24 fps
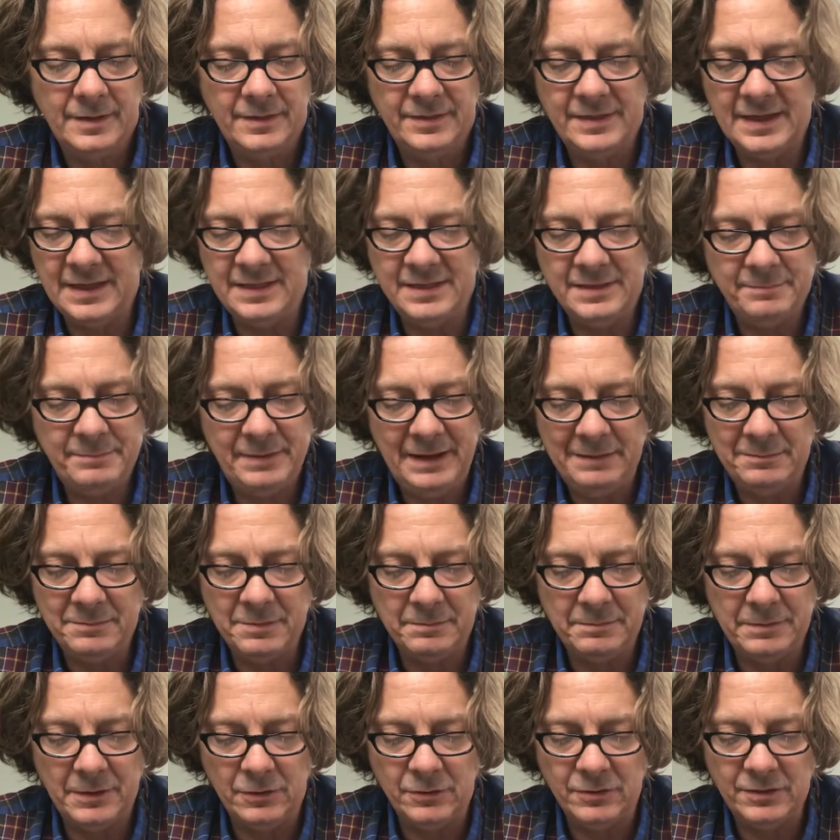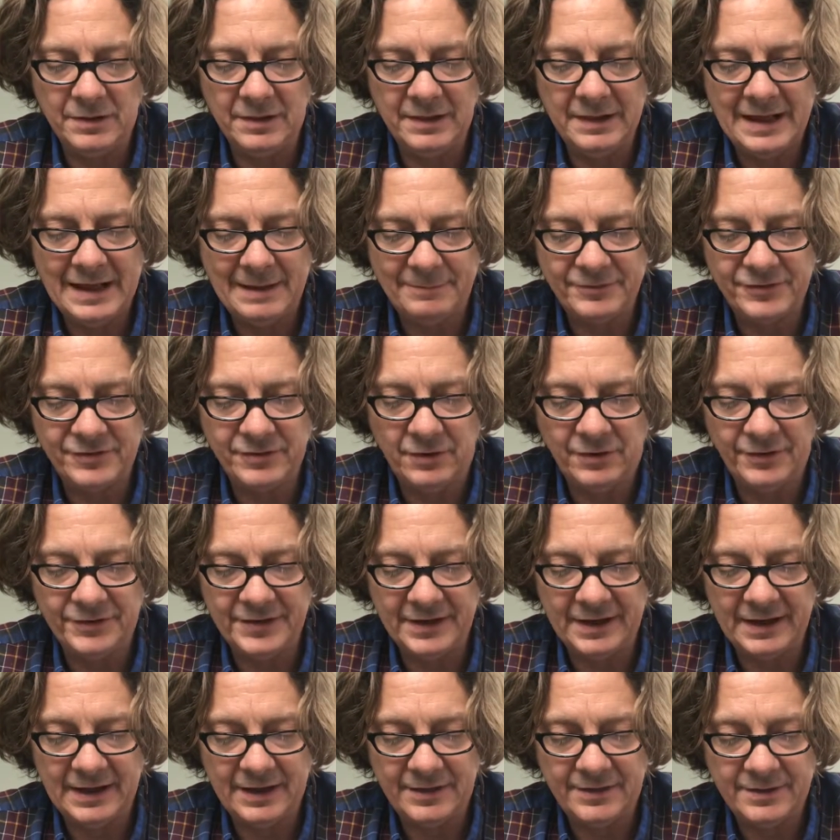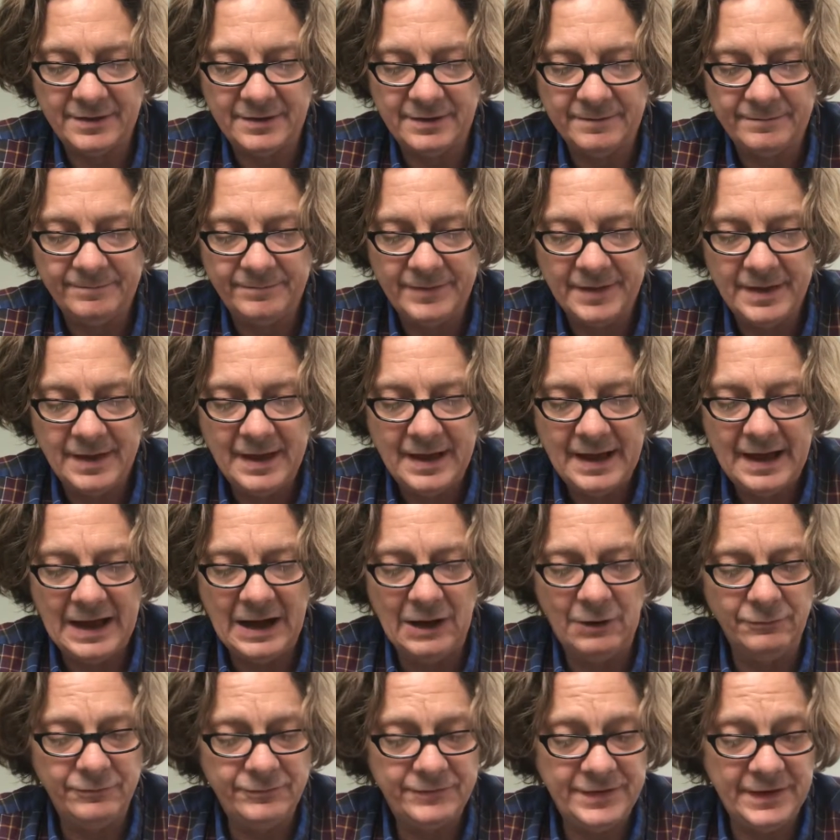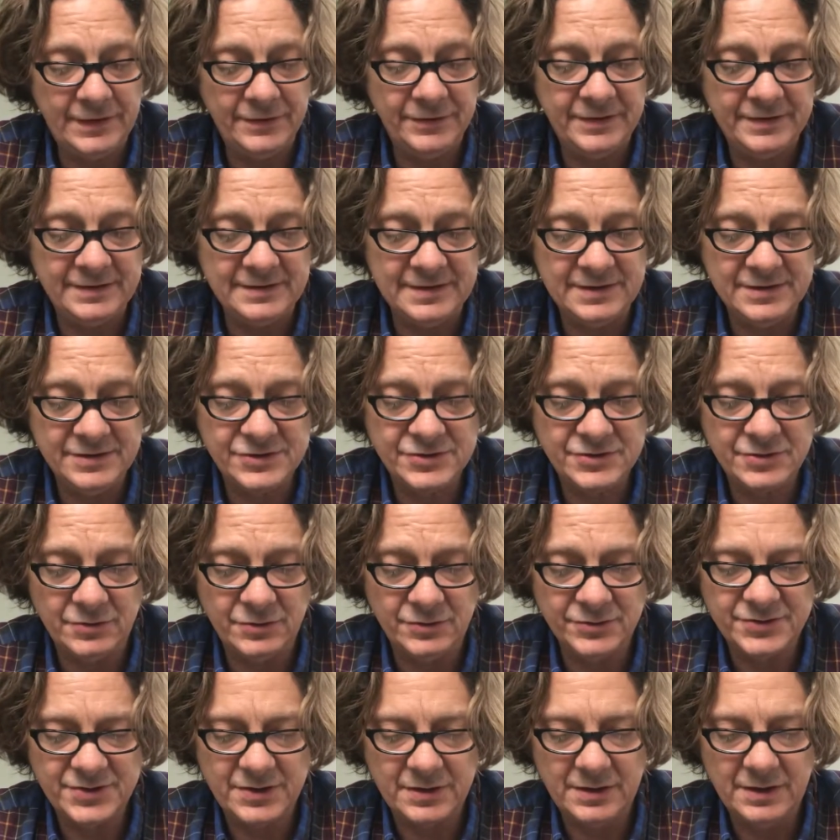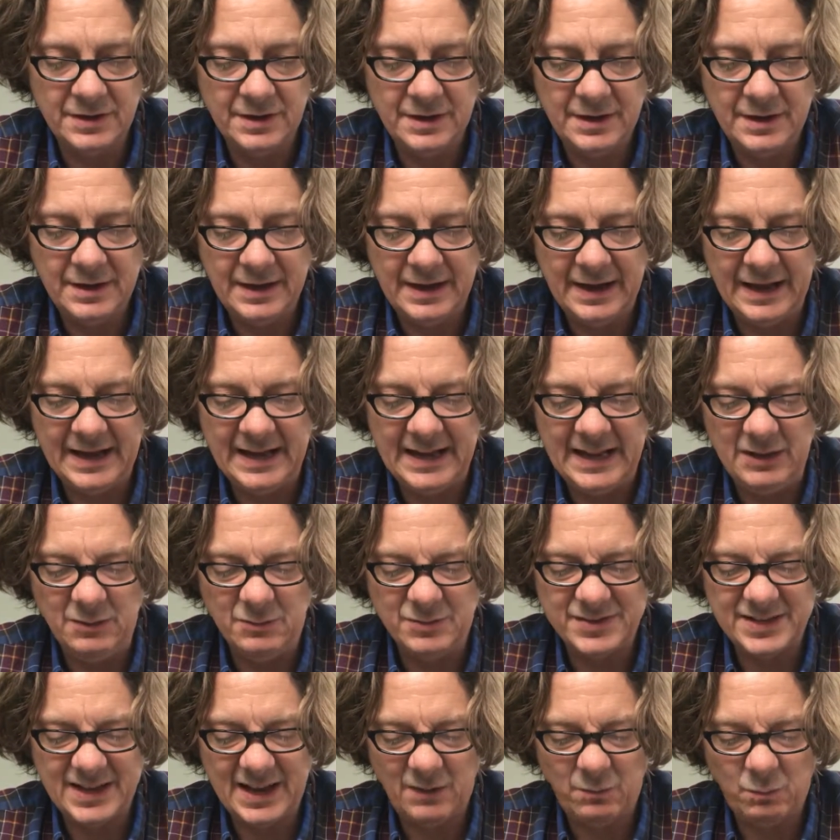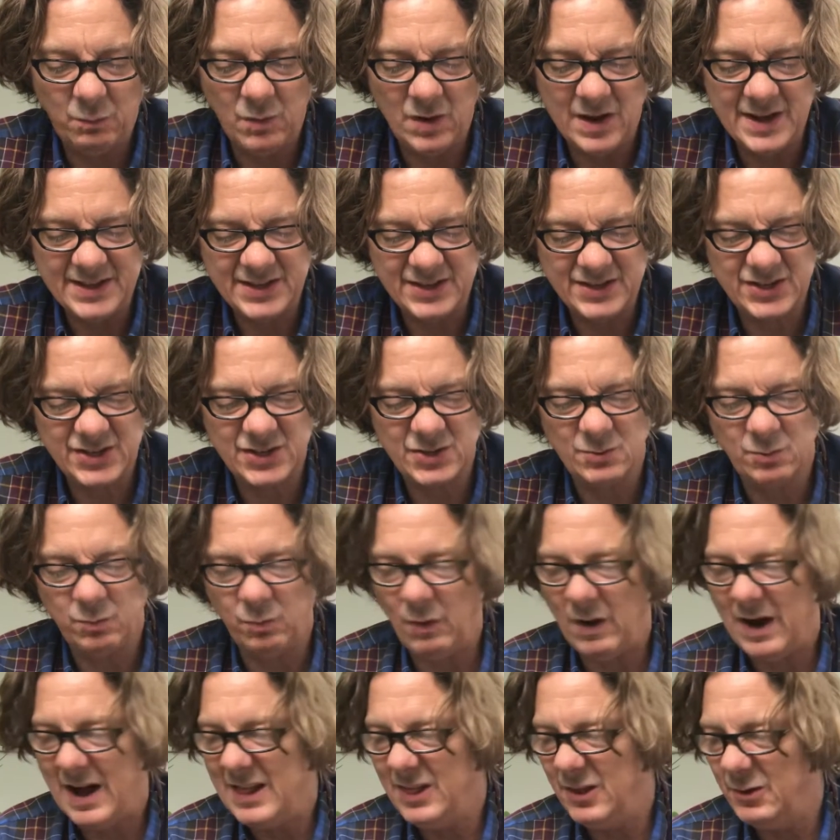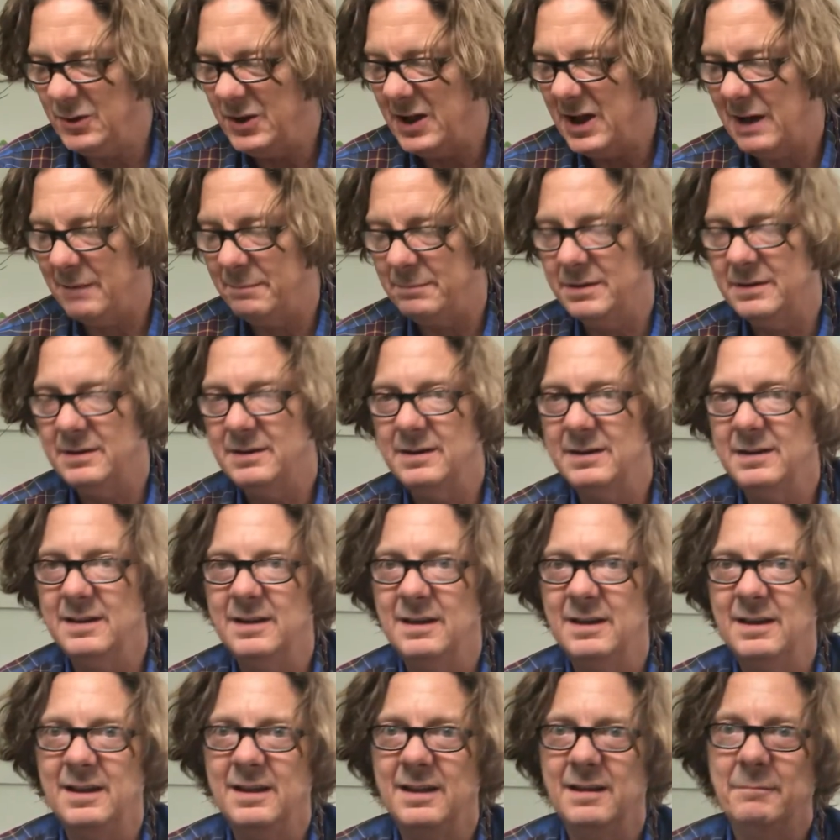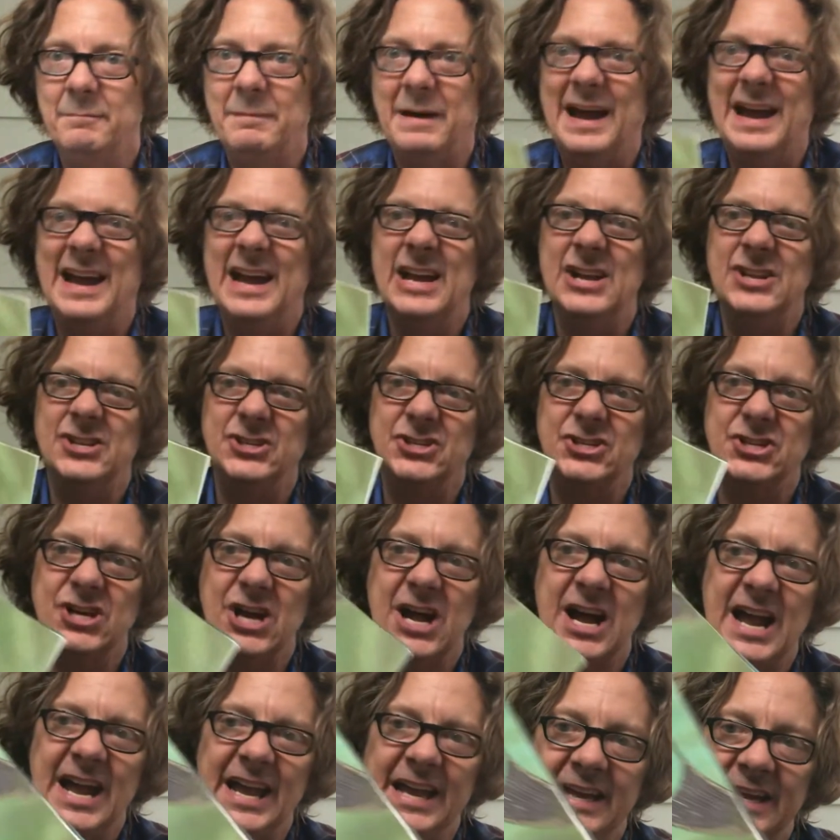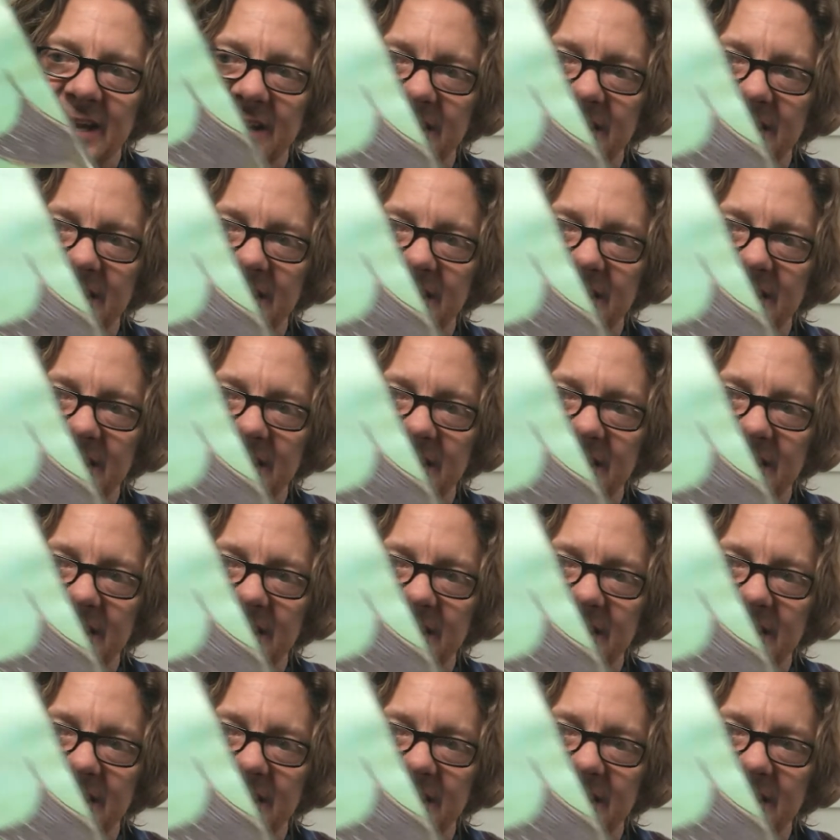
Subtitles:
Then the paper boat collapsed altogether. Out fell the tin soldier, and he was at once swallowed up by a giant